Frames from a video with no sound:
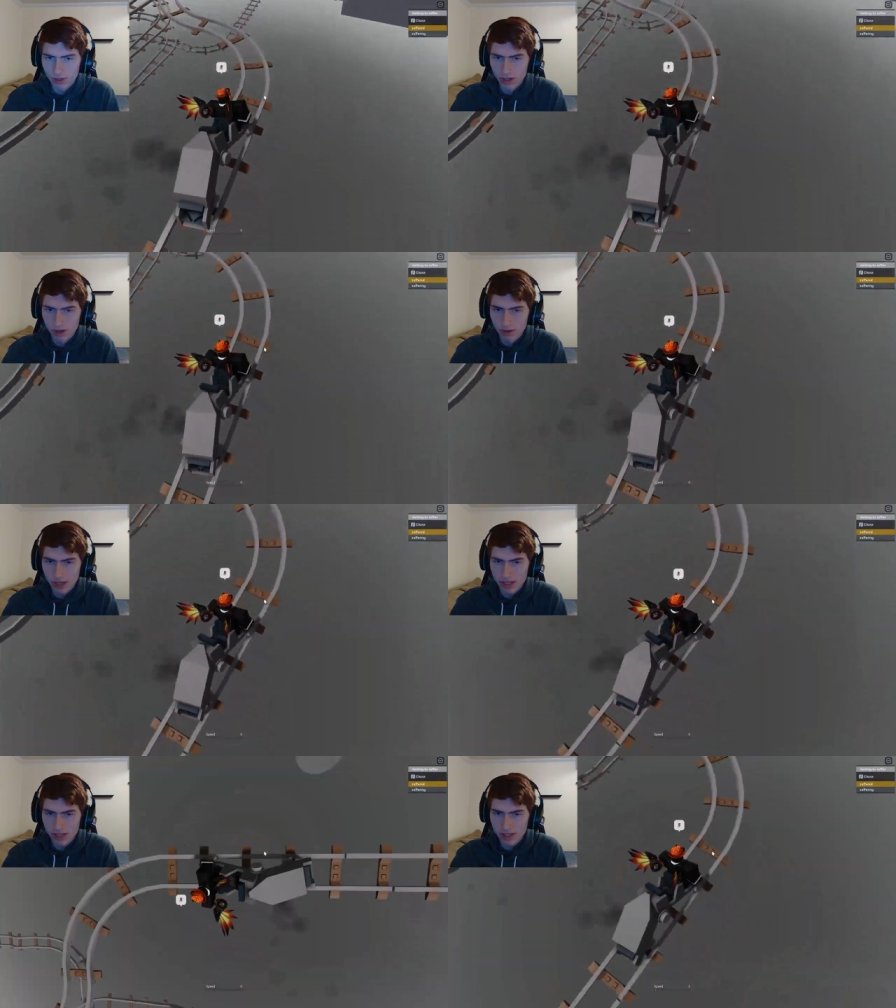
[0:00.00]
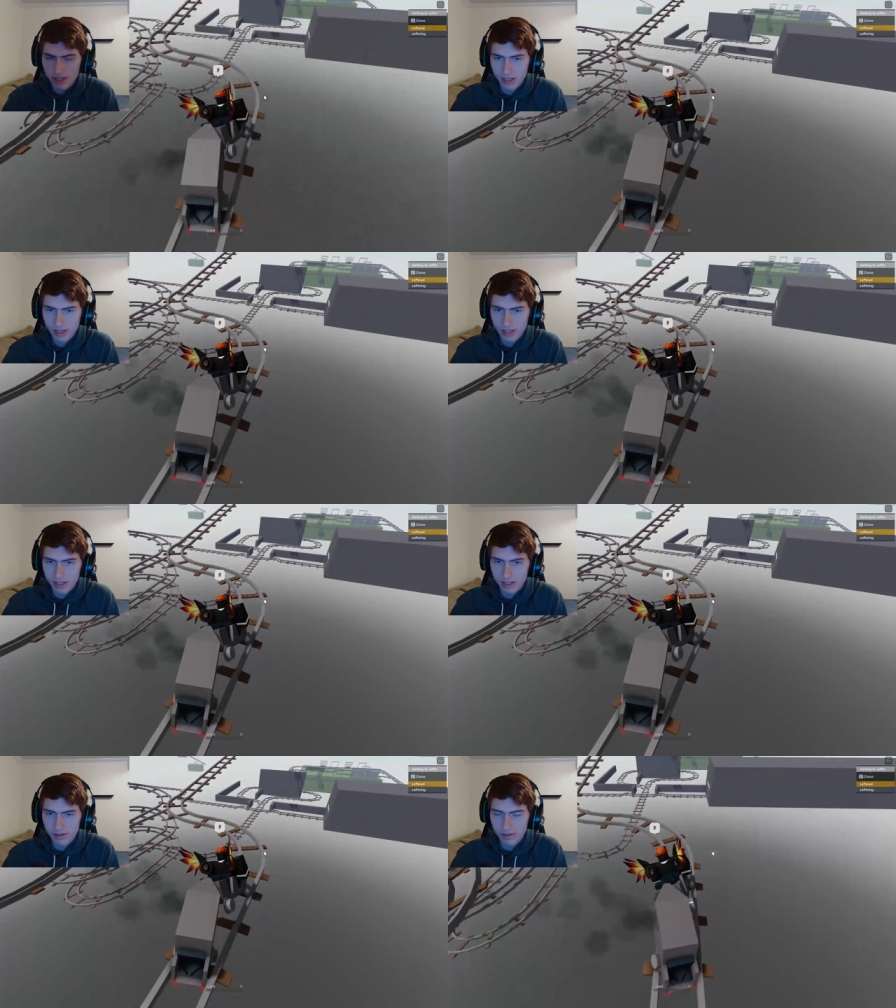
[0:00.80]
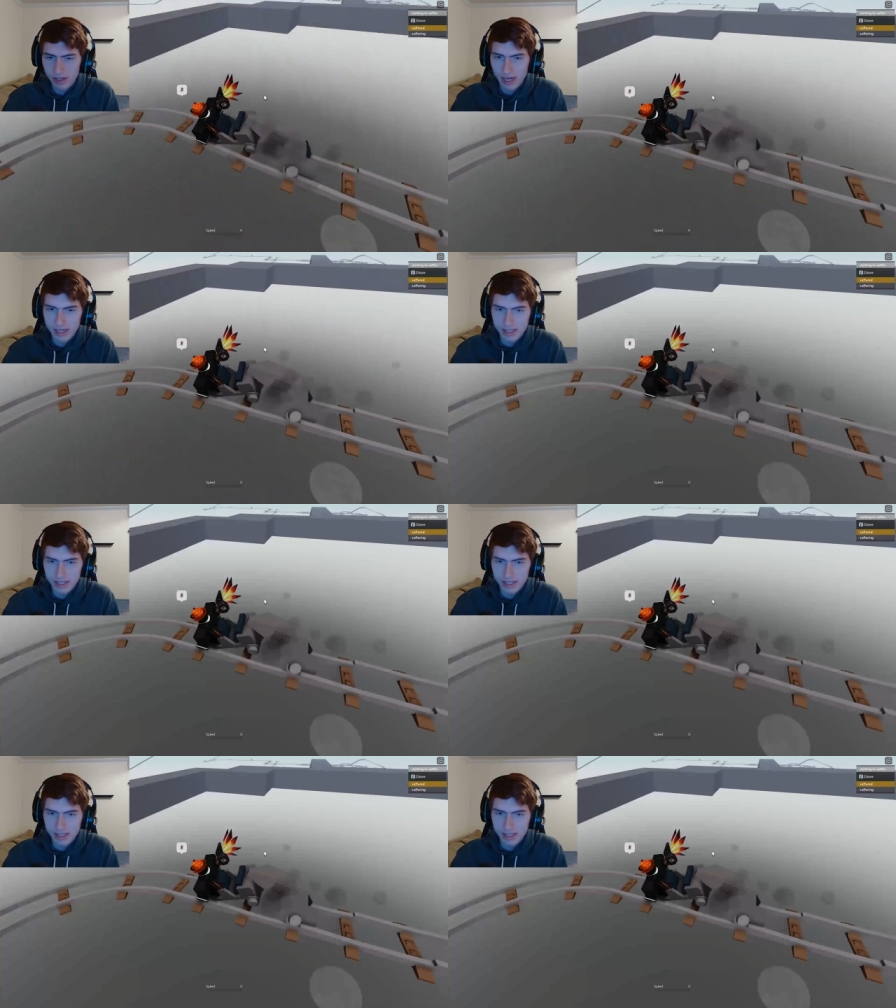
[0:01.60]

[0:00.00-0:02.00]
oh, that's, save it. I could